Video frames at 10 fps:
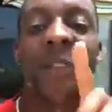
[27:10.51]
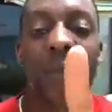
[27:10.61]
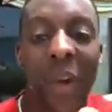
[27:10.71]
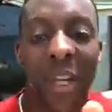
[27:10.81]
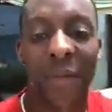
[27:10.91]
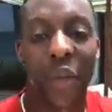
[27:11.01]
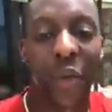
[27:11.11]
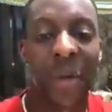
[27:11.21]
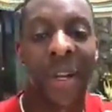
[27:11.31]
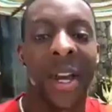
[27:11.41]
in front of
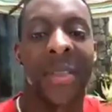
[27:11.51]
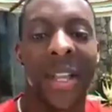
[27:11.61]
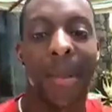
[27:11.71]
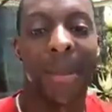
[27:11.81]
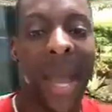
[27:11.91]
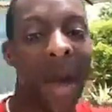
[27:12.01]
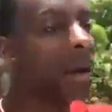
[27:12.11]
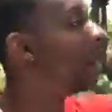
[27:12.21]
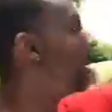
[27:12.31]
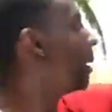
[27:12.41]
you, then
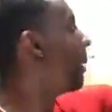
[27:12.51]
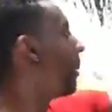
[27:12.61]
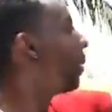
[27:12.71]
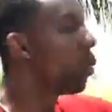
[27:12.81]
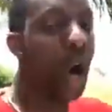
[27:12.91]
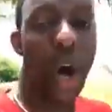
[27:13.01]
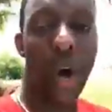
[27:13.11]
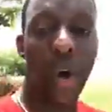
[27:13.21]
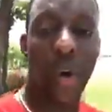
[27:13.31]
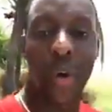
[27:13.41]
bam,
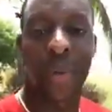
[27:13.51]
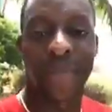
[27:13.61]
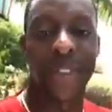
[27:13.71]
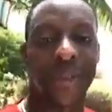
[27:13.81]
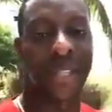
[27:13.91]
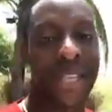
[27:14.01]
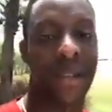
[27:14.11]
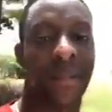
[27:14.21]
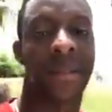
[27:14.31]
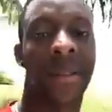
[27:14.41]
woo, you see
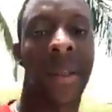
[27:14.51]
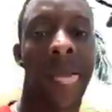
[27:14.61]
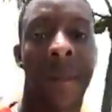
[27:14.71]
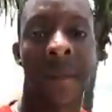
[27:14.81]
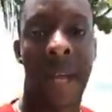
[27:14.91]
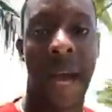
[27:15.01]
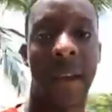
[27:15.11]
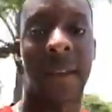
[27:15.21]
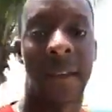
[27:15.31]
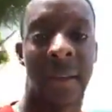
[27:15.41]
it,
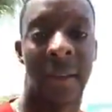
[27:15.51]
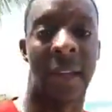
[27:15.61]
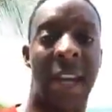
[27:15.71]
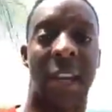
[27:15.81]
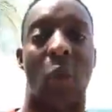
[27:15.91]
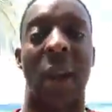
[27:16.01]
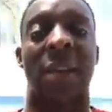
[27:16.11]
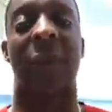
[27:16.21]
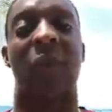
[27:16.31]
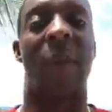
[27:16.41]
okay? Any
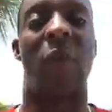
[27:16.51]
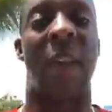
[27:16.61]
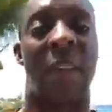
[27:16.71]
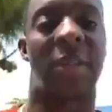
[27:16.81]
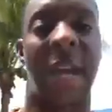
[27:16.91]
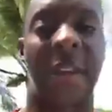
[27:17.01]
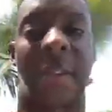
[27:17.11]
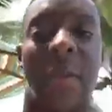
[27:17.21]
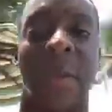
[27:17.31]
questions before I let you guys go?